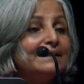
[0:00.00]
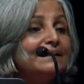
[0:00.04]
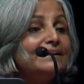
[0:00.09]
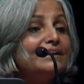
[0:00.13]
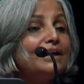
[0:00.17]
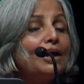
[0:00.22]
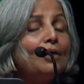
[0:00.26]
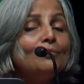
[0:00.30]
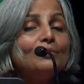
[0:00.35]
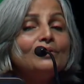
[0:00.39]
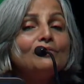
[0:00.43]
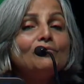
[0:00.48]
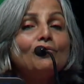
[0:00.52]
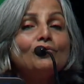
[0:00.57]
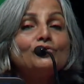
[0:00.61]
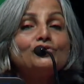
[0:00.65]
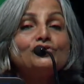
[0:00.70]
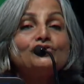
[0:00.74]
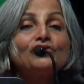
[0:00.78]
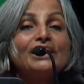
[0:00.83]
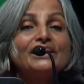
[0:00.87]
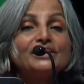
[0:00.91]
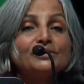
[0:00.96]
now we want to
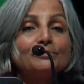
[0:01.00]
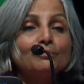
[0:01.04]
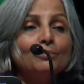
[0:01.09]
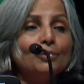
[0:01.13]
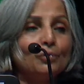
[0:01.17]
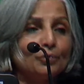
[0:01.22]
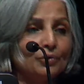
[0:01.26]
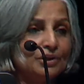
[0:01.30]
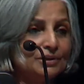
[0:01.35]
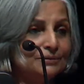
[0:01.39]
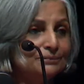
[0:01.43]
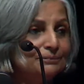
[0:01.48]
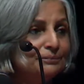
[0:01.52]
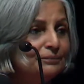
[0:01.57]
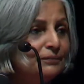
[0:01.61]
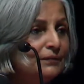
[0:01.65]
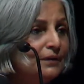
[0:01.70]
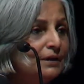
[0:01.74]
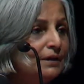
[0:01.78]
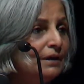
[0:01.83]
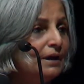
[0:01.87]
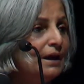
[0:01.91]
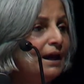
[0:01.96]
write a book.
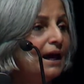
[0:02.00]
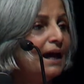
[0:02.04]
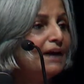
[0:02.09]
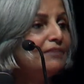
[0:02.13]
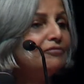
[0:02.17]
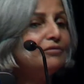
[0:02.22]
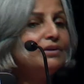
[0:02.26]
And